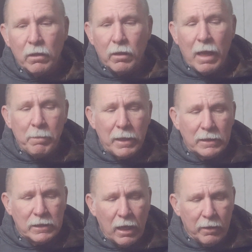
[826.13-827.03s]
That being
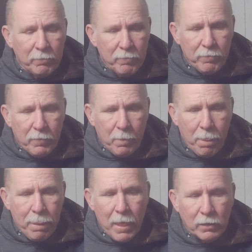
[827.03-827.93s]
said,
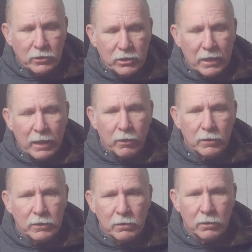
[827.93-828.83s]

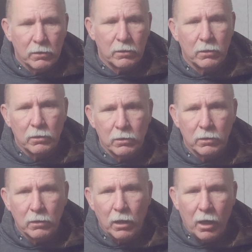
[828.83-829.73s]
stingers
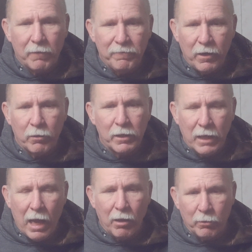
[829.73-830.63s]
are very
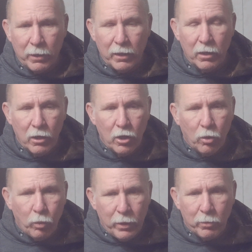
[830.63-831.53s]
tolerant.
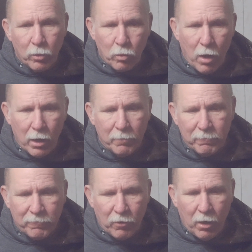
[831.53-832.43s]
We will run them
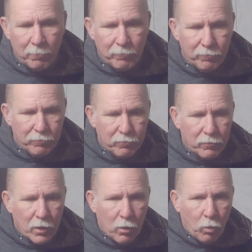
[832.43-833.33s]
from
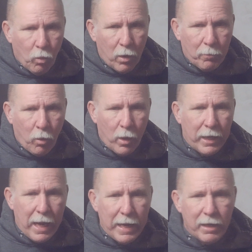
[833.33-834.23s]
1.8
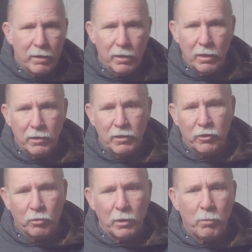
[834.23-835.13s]
to
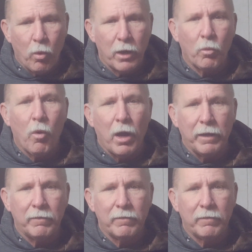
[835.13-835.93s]
3.1.